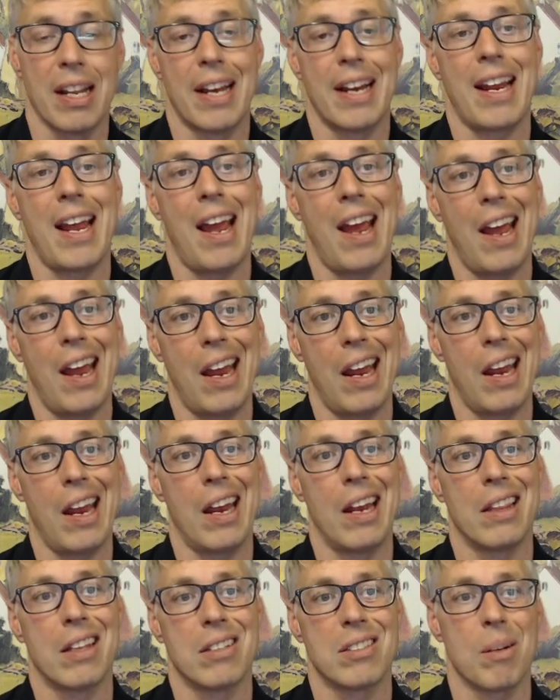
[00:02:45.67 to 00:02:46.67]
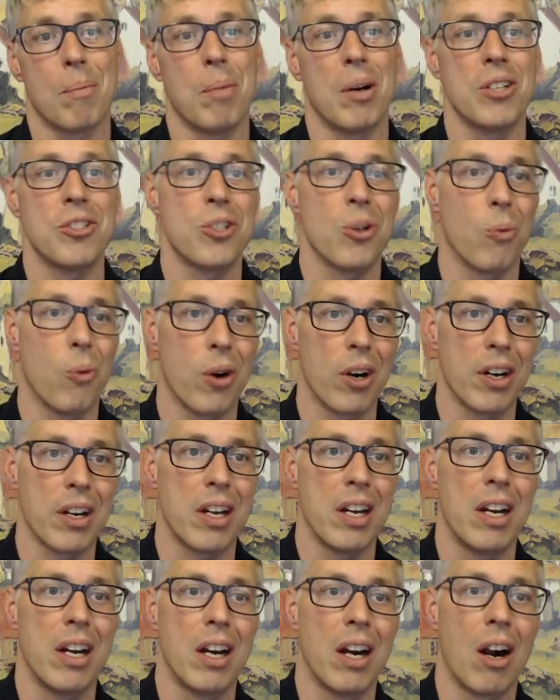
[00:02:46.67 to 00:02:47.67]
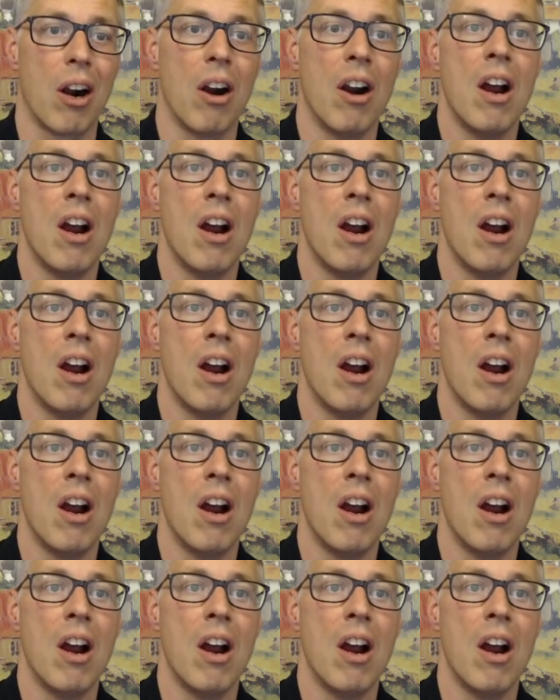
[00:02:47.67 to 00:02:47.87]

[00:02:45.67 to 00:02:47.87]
like, hey, there's a bunch of work here.